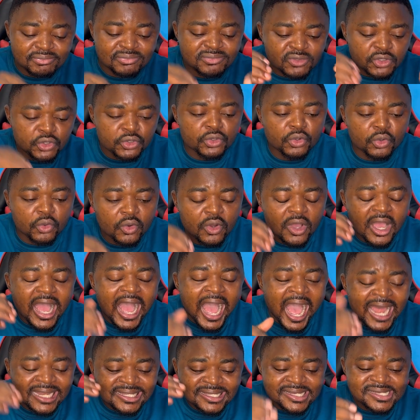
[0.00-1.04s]
you know,
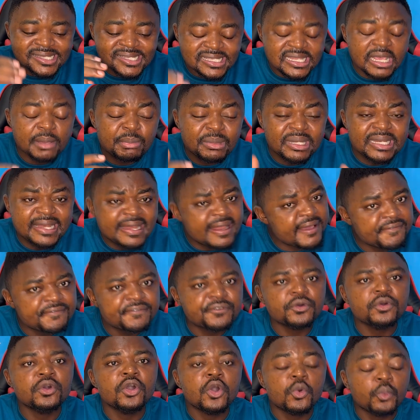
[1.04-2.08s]
at the same
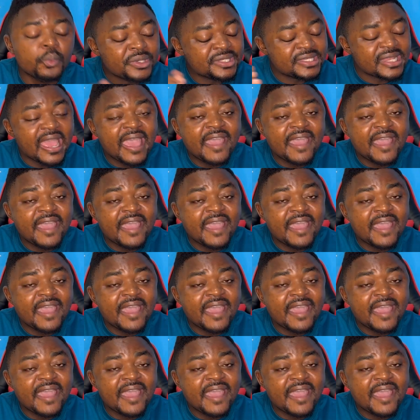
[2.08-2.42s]
level with